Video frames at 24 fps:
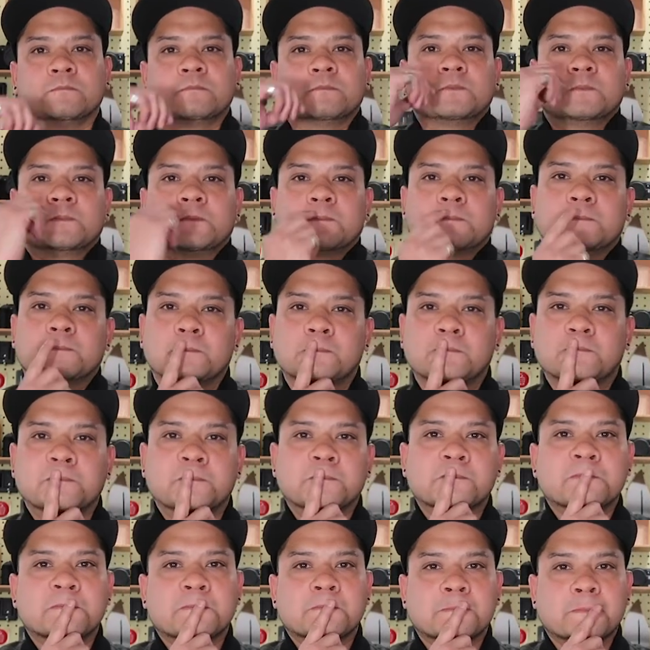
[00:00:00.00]

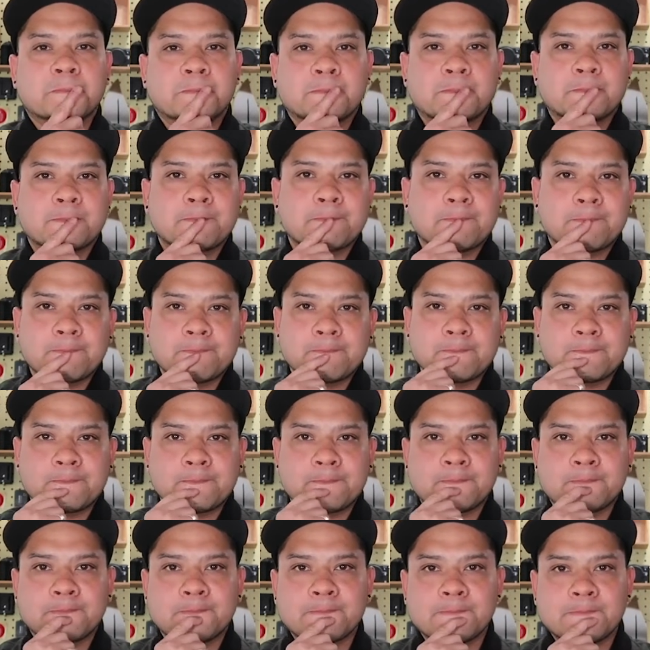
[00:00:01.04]

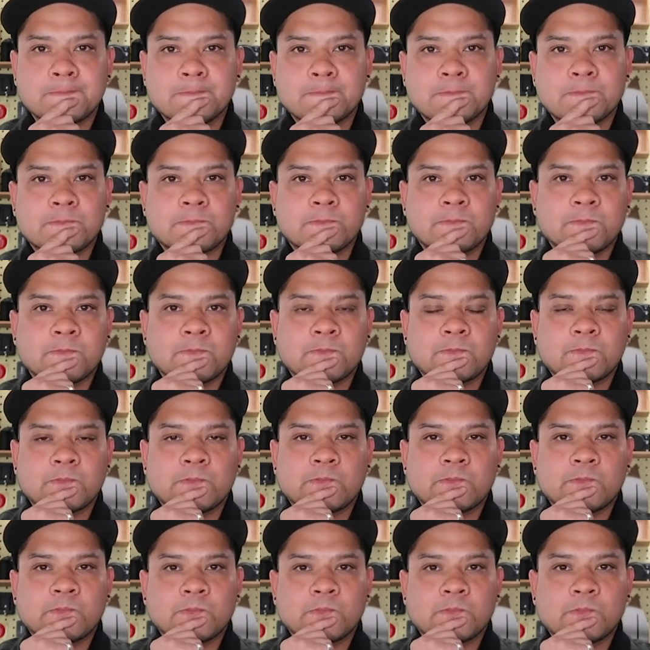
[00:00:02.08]

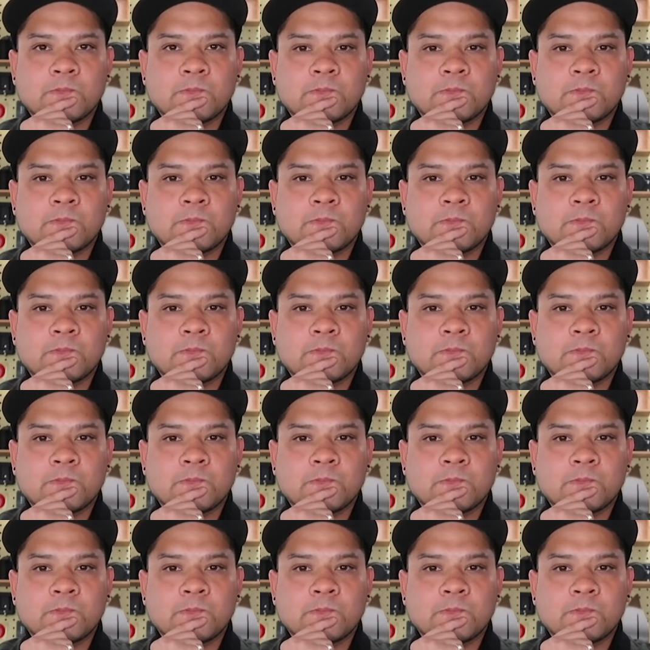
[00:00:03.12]
The person shown says nothing.